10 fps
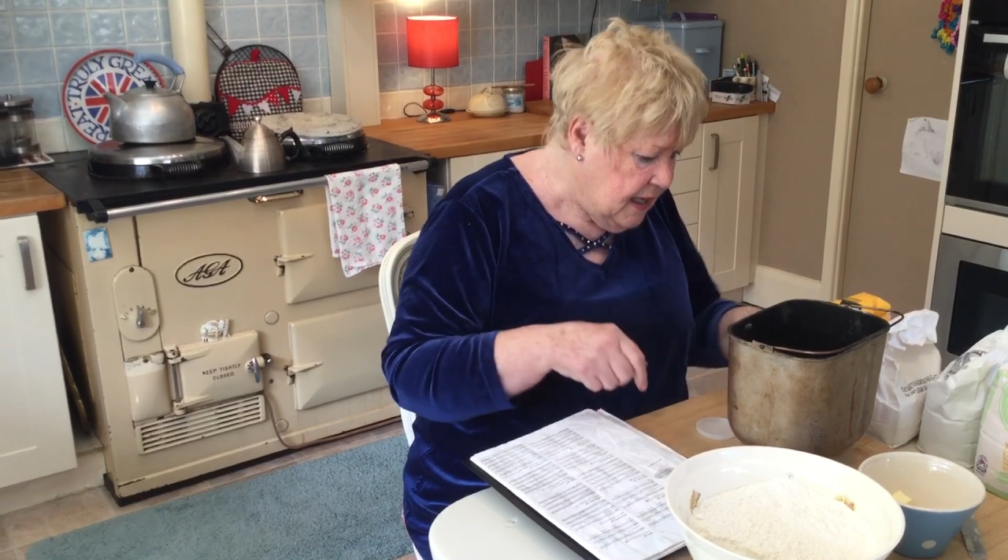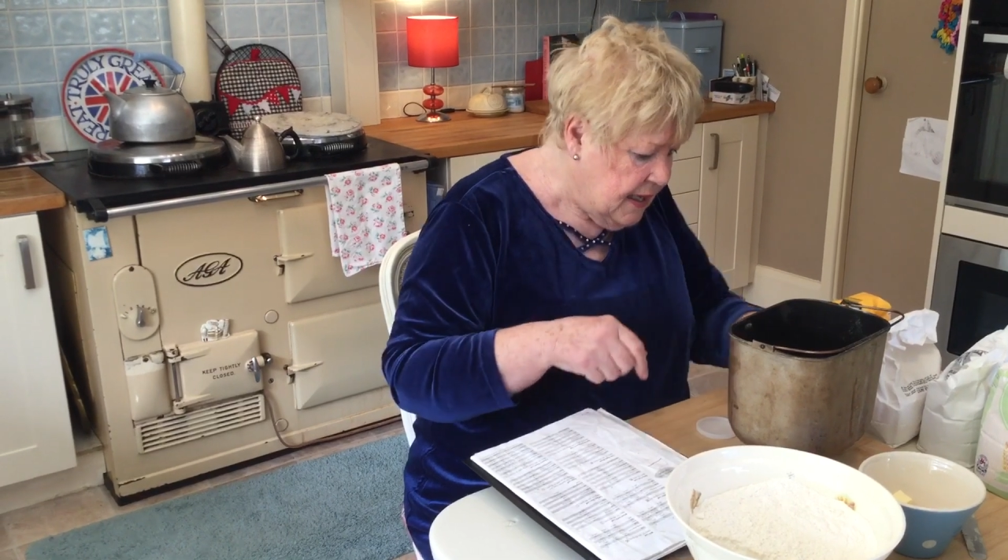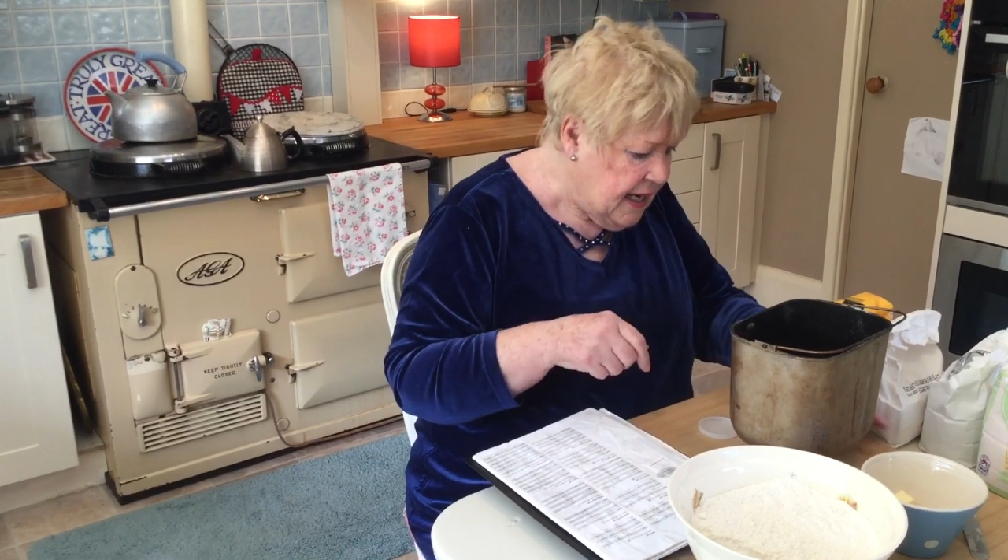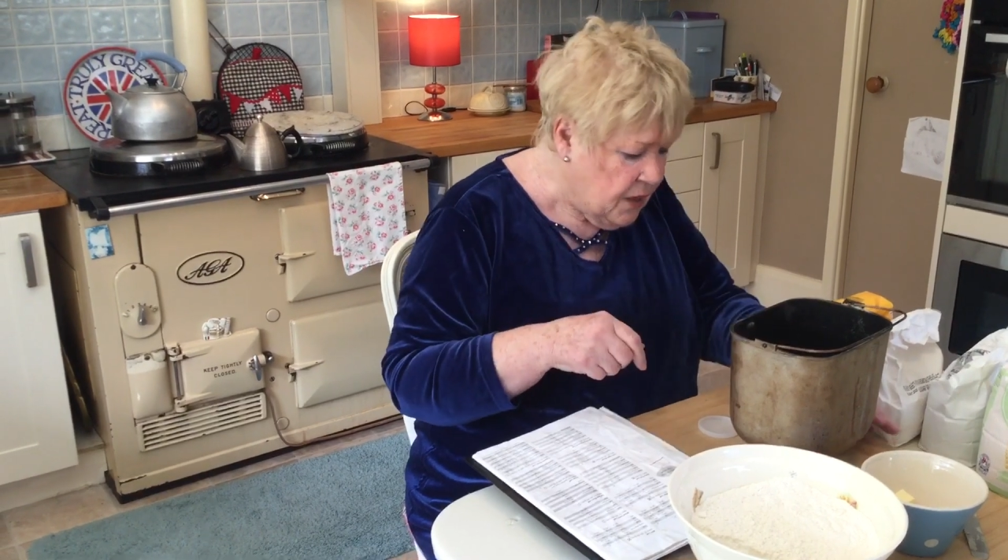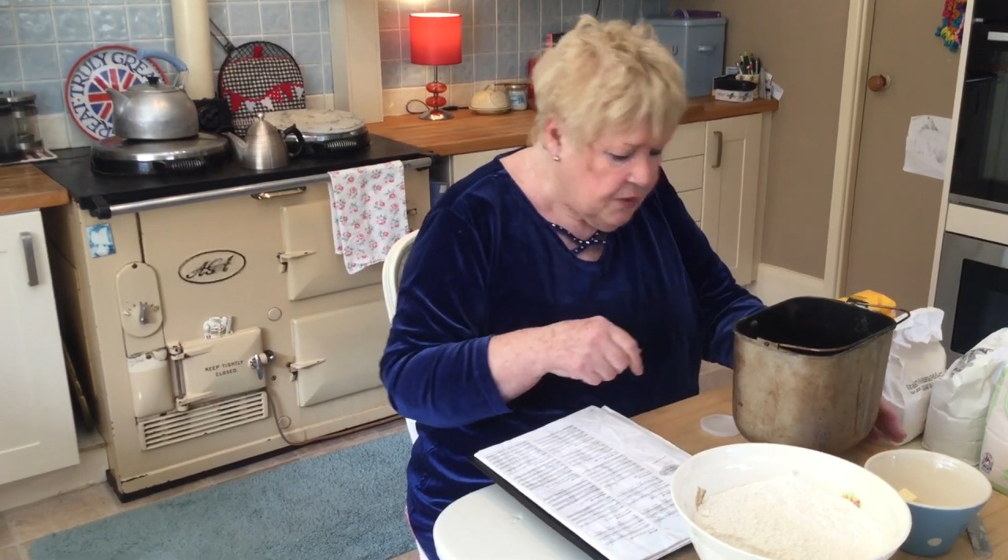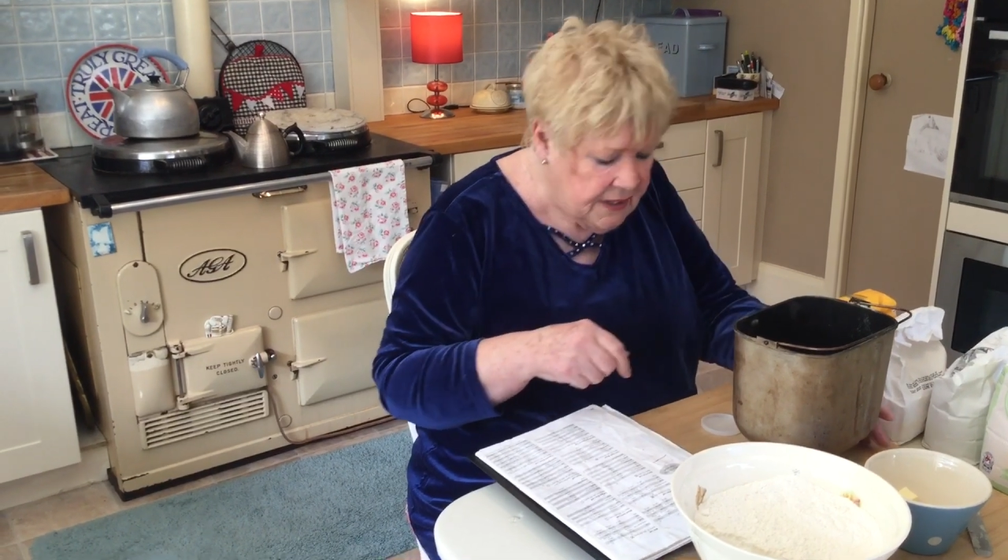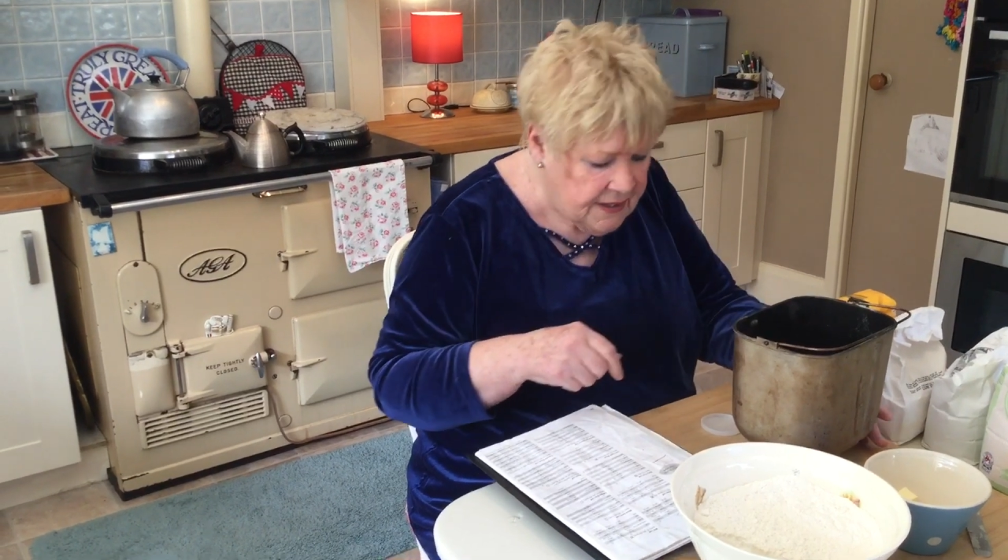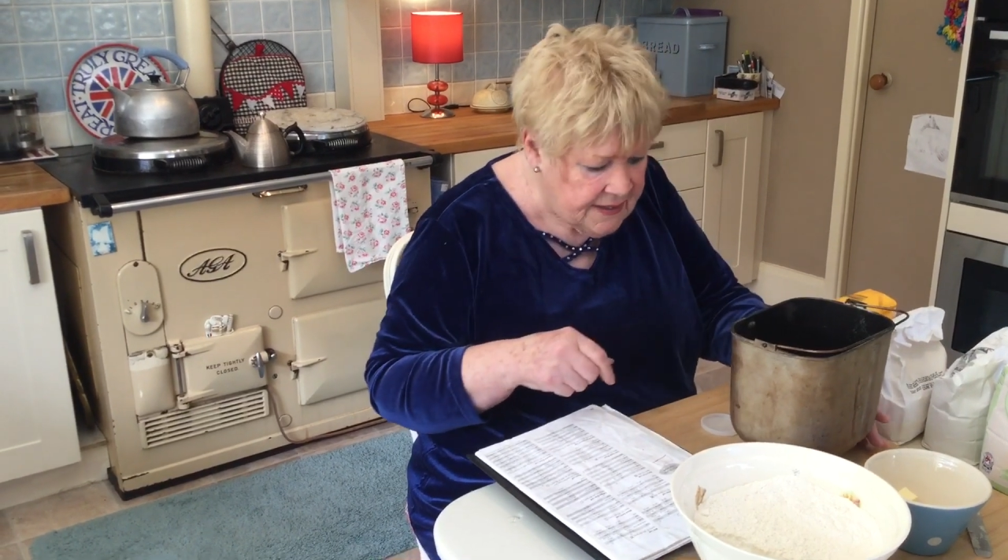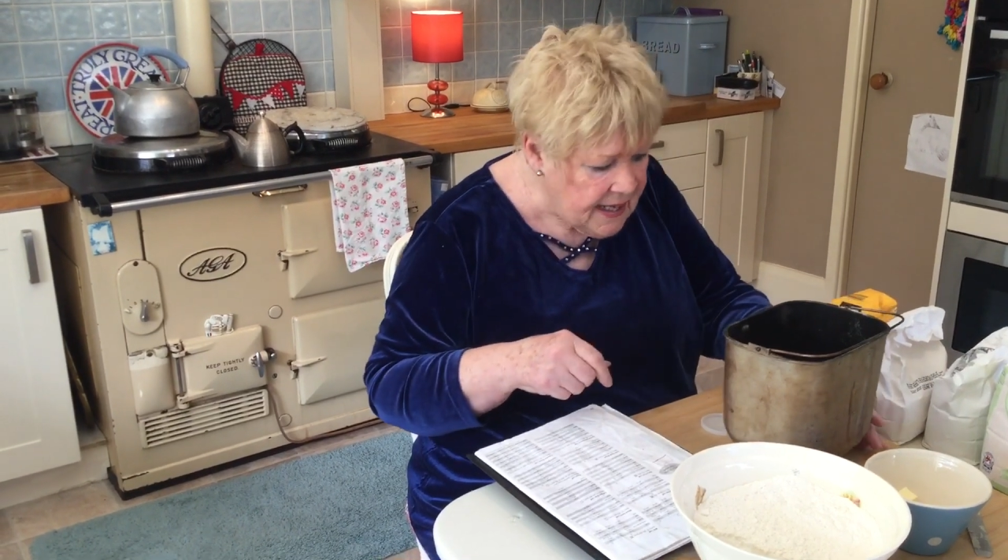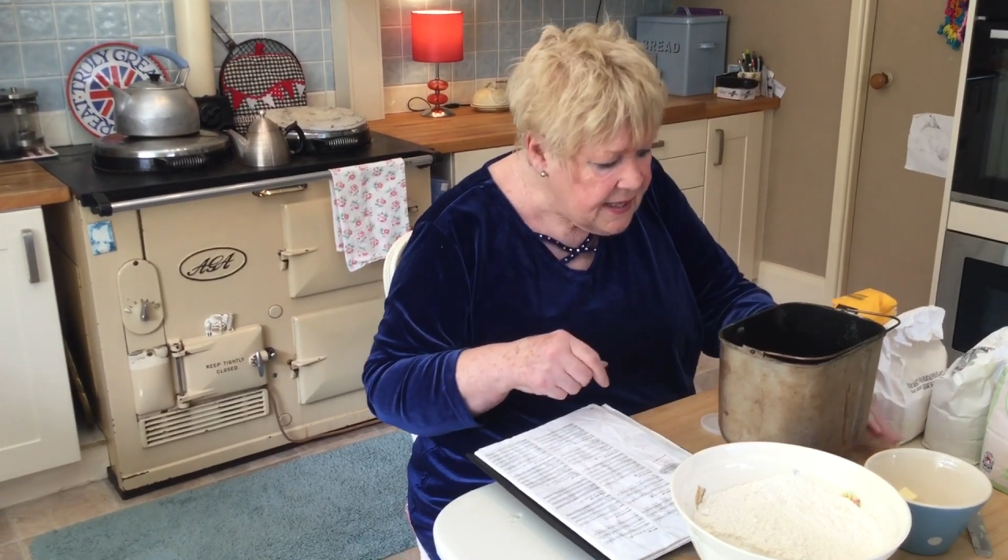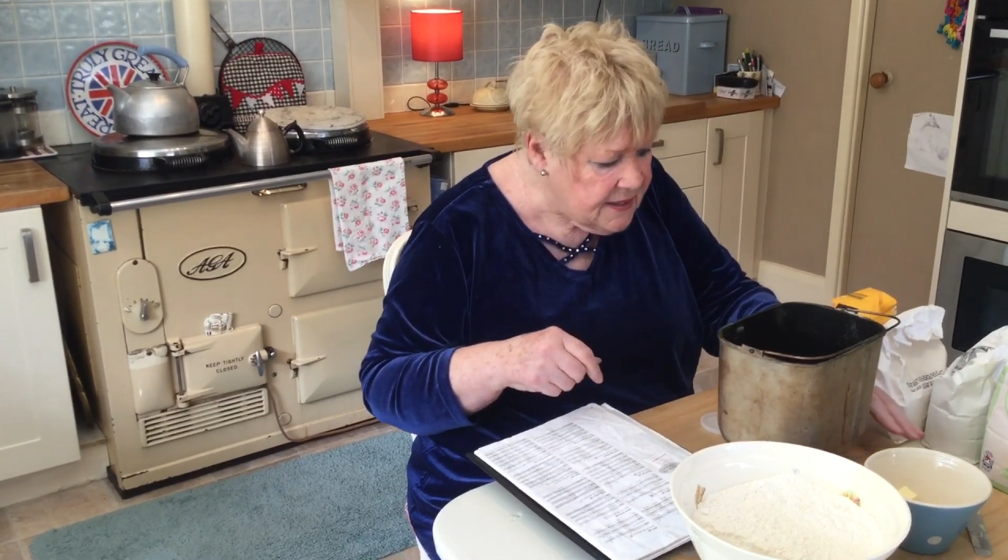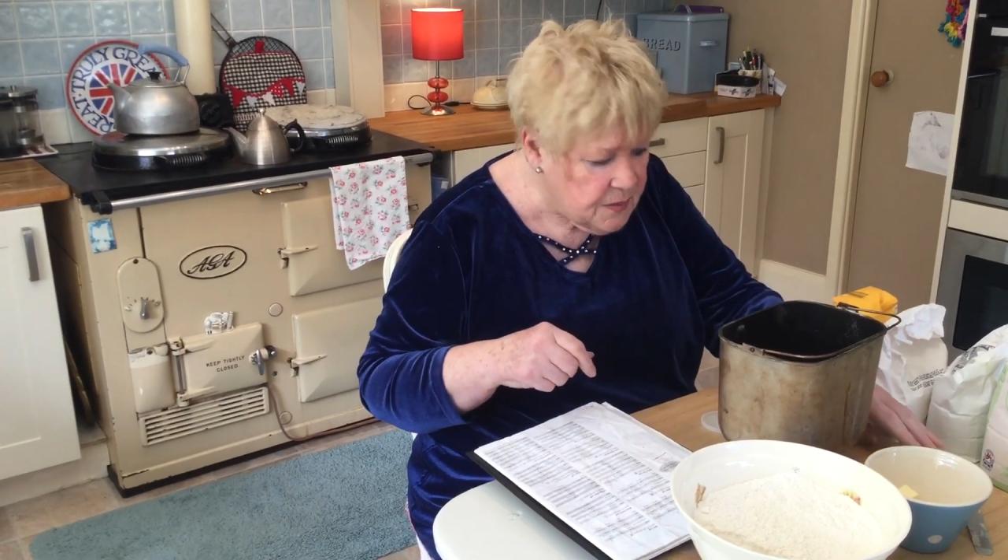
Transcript: Now, it says